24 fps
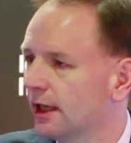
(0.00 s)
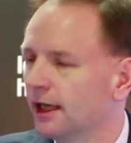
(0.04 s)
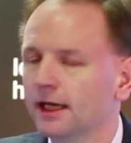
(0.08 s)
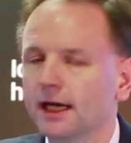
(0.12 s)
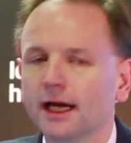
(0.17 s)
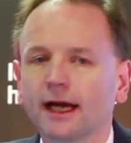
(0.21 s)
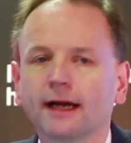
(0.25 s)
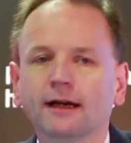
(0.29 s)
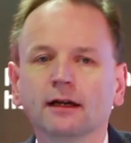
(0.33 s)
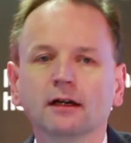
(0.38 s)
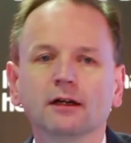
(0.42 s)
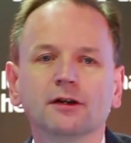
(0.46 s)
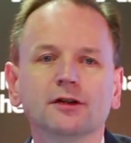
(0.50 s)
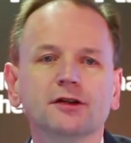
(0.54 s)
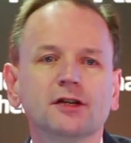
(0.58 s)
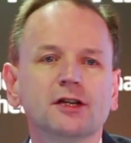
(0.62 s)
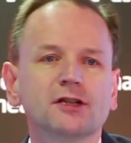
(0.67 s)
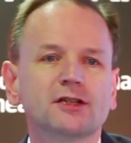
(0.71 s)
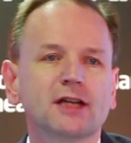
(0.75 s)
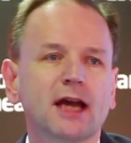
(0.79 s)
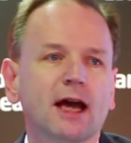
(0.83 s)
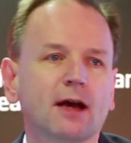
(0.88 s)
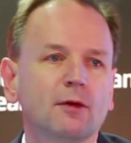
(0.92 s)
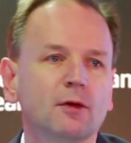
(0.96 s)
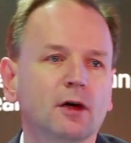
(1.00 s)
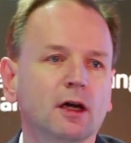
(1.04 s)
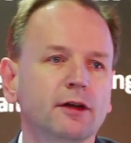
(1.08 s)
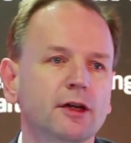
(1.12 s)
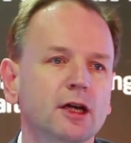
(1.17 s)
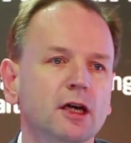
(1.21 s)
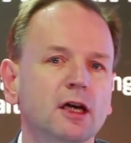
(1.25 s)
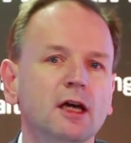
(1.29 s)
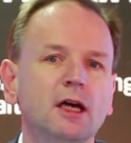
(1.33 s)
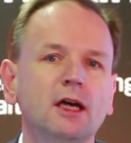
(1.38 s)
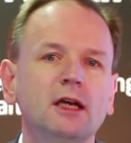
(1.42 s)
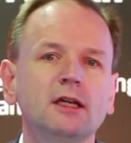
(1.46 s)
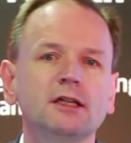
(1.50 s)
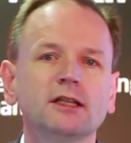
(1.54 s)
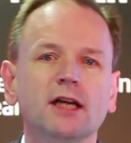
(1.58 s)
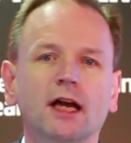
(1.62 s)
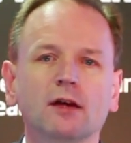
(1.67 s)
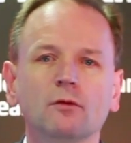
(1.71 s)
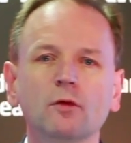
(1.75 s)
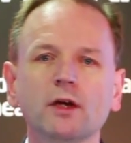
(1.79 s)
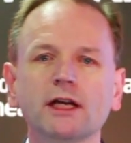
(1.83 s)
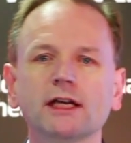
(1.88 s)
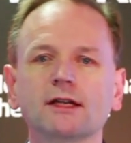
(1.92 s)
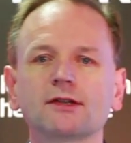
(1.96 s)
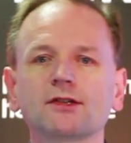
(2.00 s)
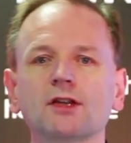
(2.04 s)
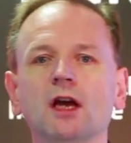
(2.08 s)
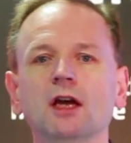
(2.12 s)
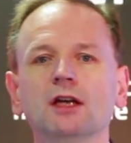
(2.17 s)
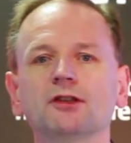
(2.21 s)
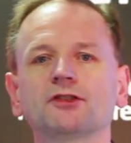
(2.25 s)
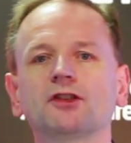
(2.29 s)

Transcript: in England is now under 10 weeks.